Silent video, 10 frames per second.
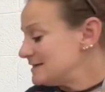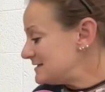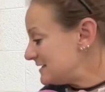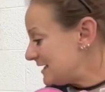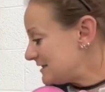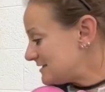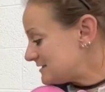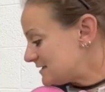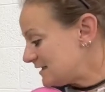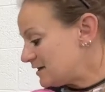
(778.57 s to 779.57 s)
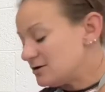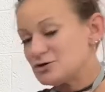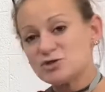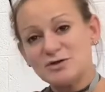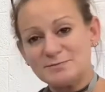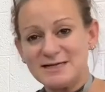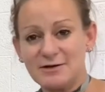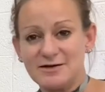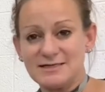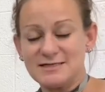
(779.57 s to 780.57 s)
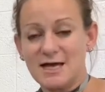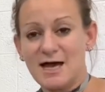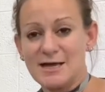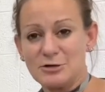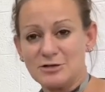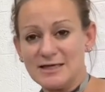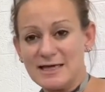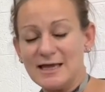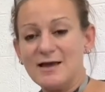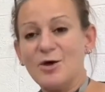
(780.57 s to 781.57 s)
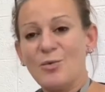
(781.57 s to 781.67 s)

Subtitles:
to get this thing stripped down entirely.